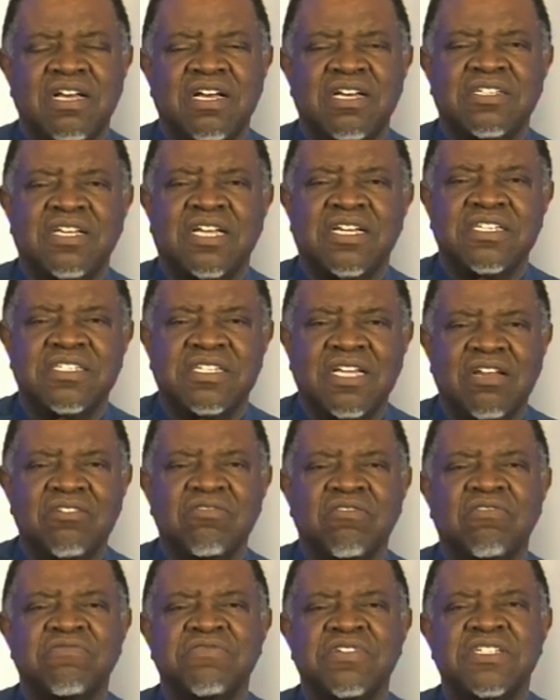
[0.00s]
as a result
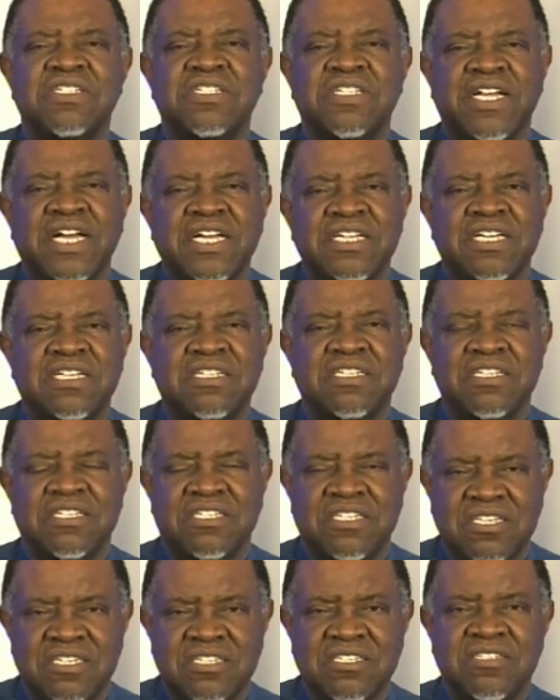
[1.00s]
of this dreaded
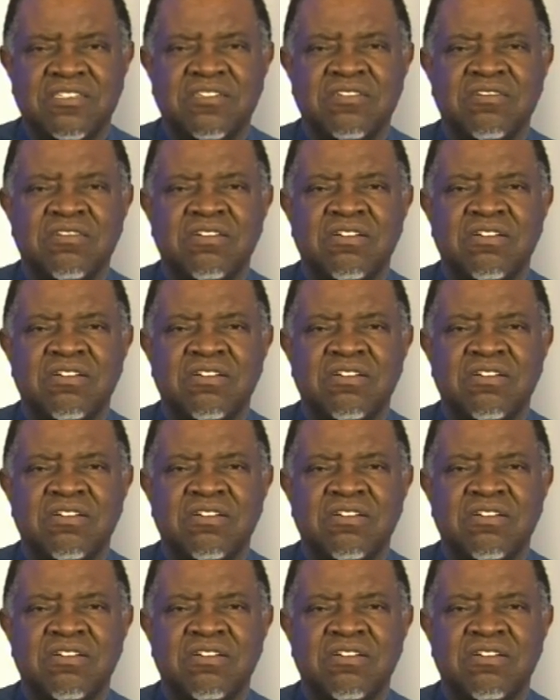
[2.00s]
disease.